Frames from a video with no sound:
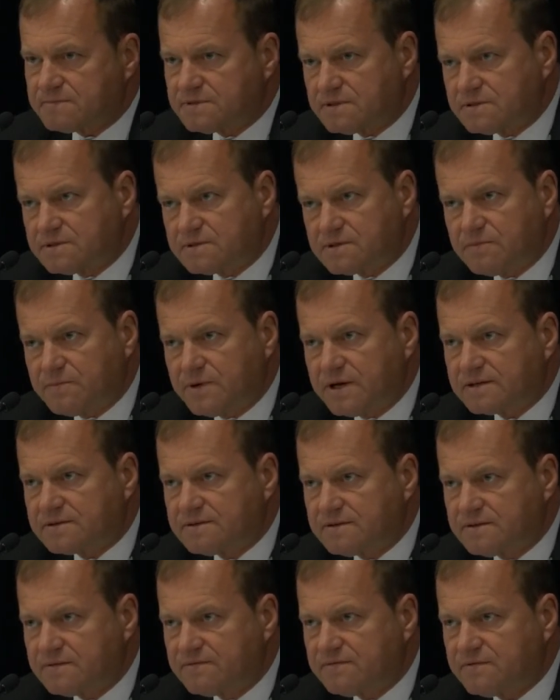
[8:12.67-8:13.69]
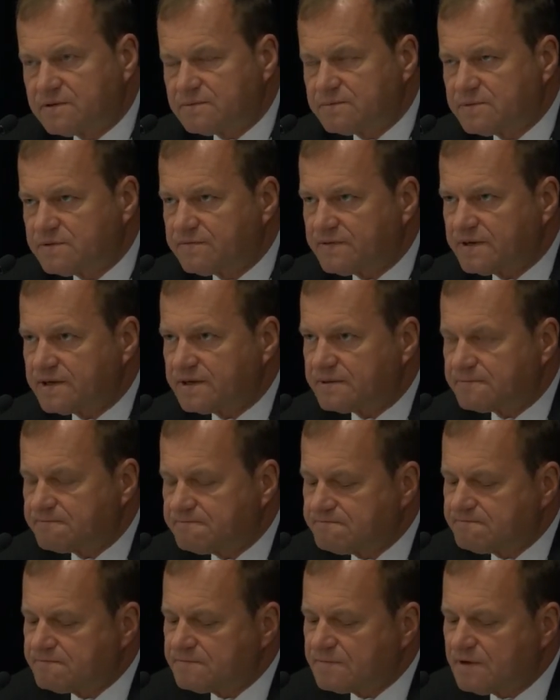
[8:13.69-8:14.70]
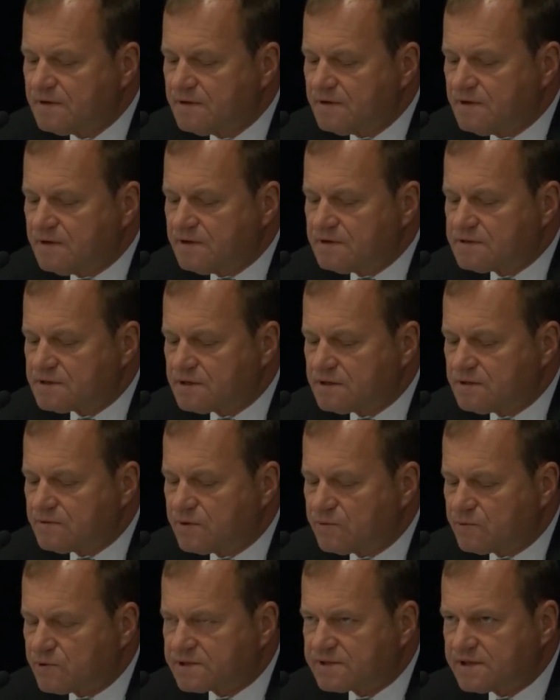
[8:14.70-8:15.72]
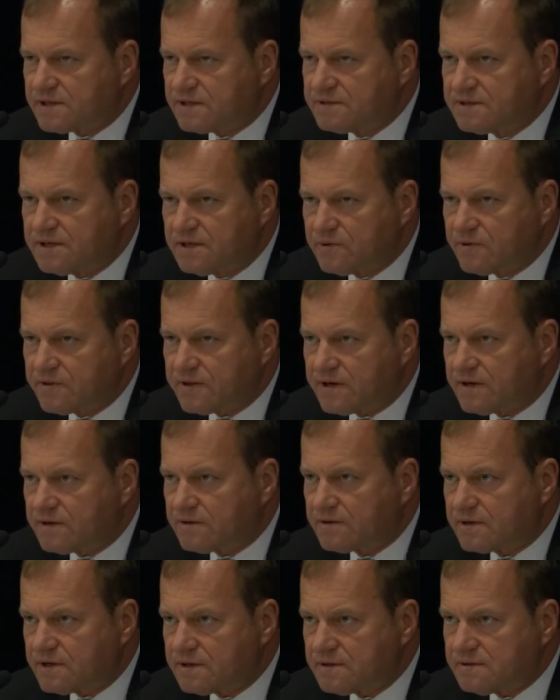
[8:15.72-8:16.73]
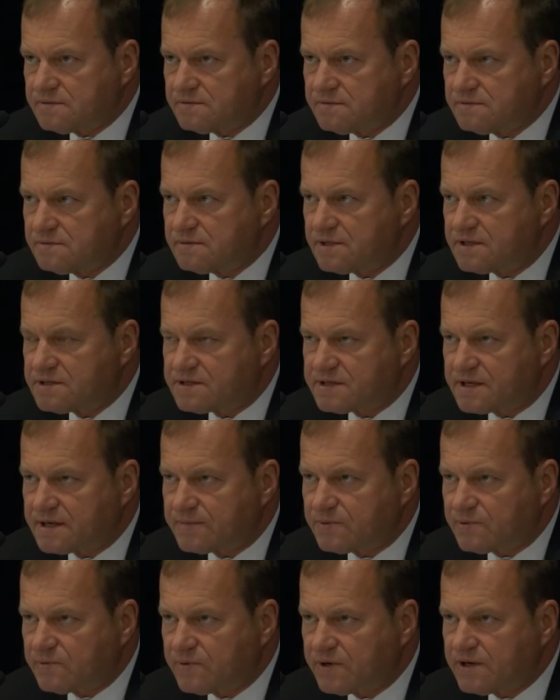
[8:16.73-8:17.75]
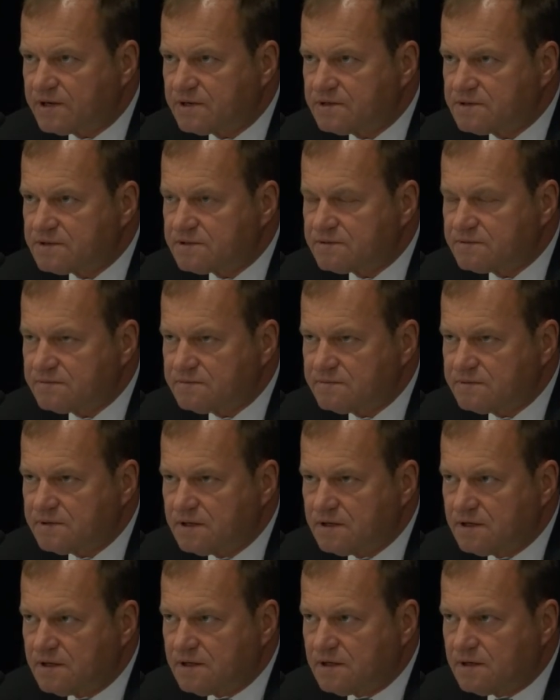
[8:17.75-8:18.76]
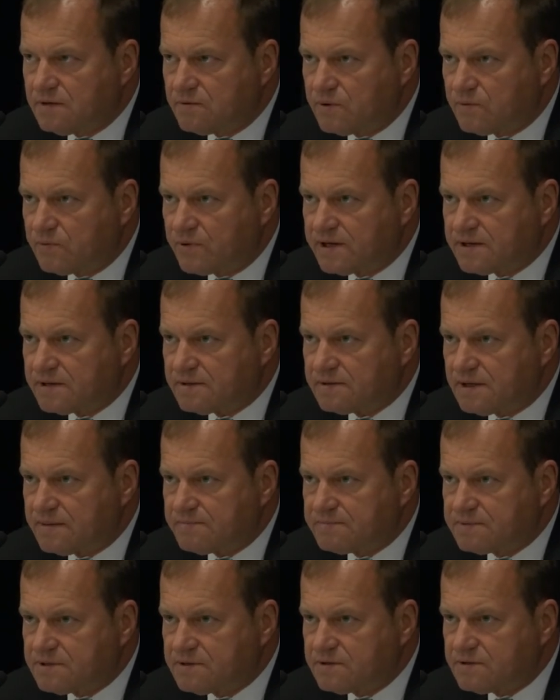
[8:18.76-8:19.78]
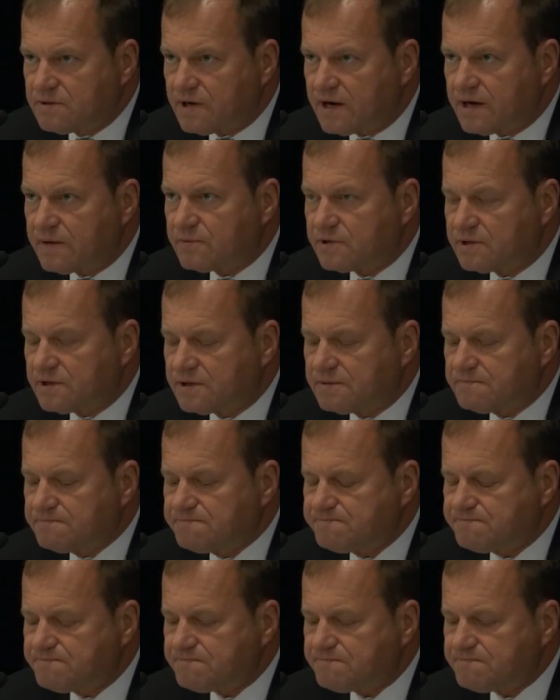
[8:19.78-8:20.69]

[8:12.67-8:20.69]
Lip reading: So let's go back to the informed inventor. So we worked out a deal with ARL. They set up a range. We went up to Aberdeen.